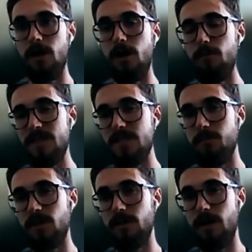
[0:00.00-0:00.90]
Um, that's
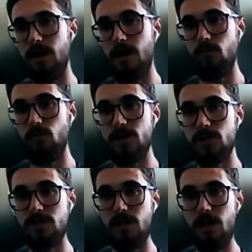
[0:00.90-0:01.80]
something that I
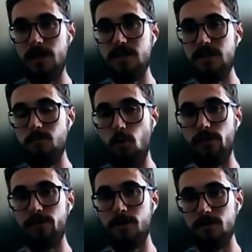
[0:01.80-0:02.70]
wish that I did
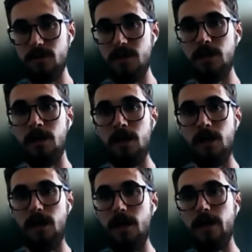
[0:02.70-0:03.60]
more thoroughly.
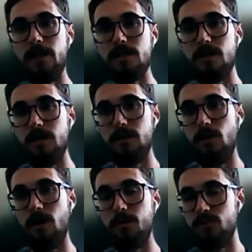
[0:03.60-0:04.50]
And, uh, you
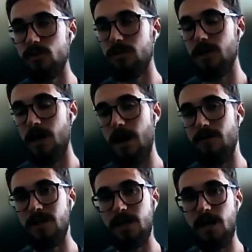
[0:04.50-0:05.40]
know, I'm kind of
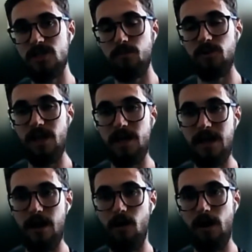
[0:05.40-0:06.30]
having to catch up with that
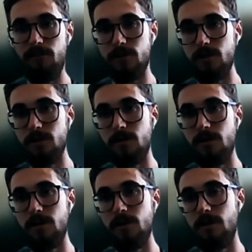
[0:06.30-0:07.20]
now after
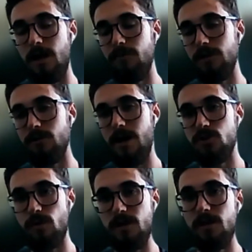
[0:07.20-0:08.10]
having
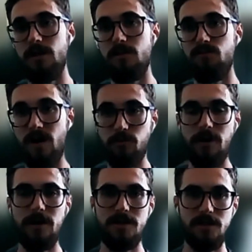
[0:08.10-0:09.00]
graduated in
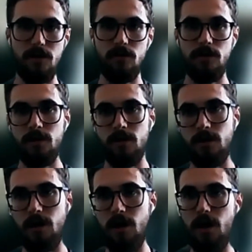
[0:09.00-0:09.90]
February. So
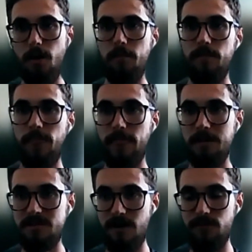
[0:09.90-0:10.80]
um,
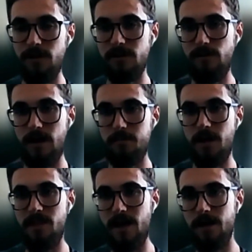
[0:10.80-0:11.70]
definitely
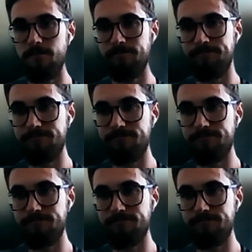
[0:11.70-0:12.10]
recommend that.